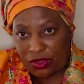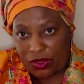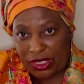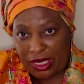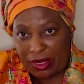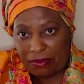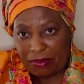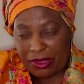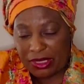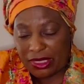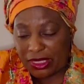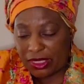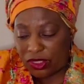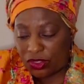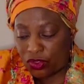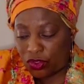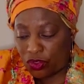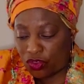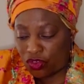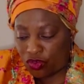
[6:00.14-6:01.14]

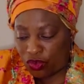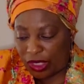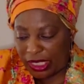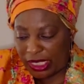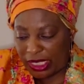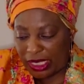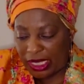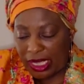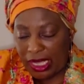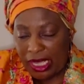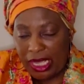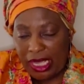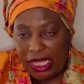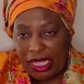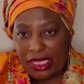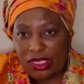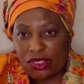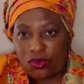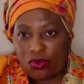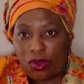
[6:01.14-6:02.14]
diabetes usually
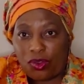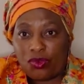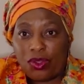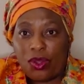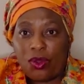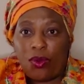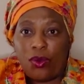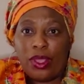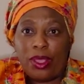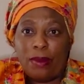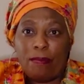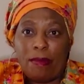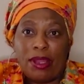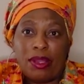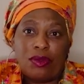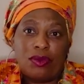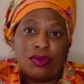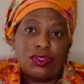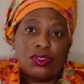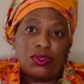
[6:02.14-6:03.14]
is what we call a
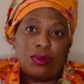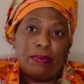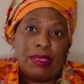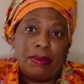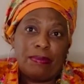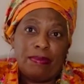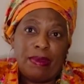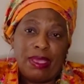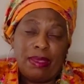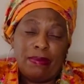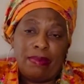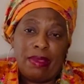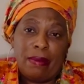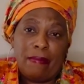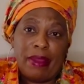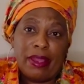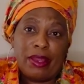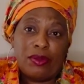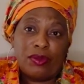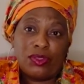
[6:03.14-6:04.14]
macrosomic baby. A
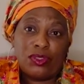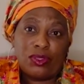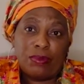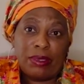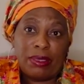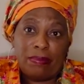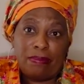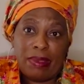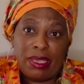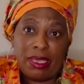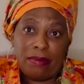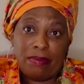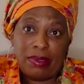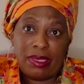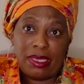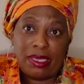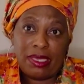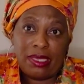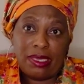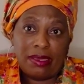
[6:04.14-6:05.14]
macrosomic
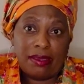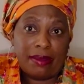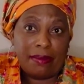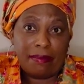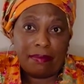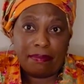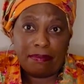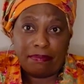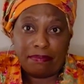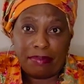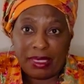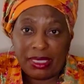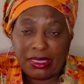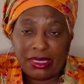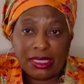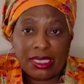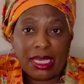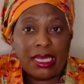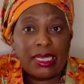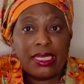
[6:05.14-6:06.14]
baby
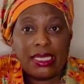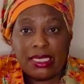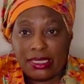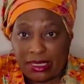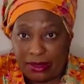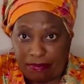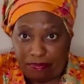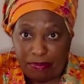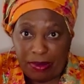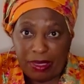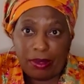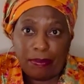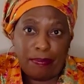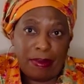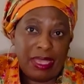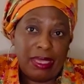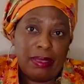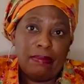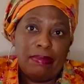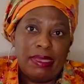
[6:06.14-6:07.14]
basically is a big
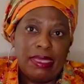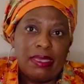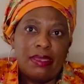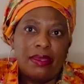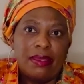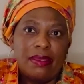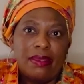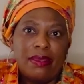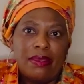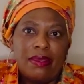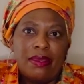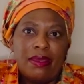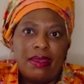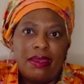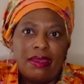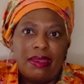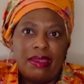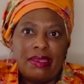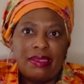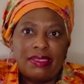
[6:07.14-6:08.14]
baby.
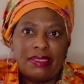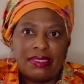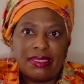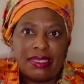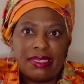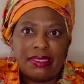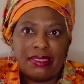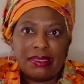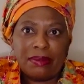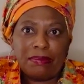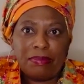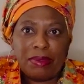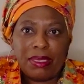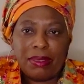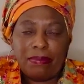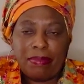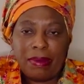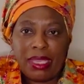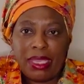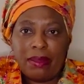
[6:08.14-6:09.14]
It's a
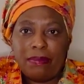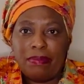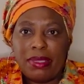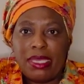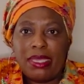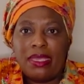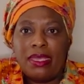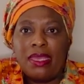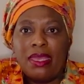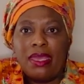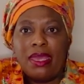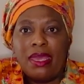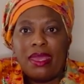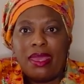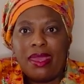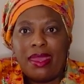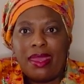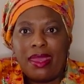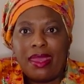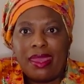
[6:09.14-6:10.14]
big baby,
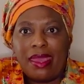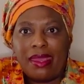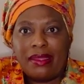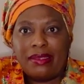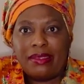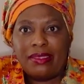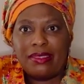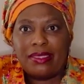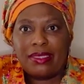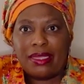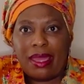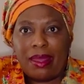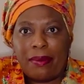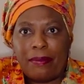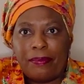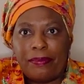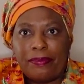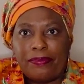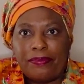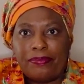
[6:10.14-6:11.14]
and
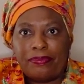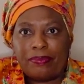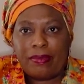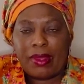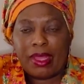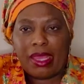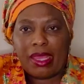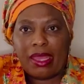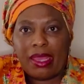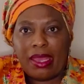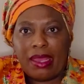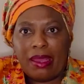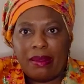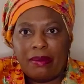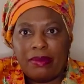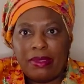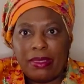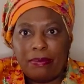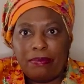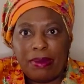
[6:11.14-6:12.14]
the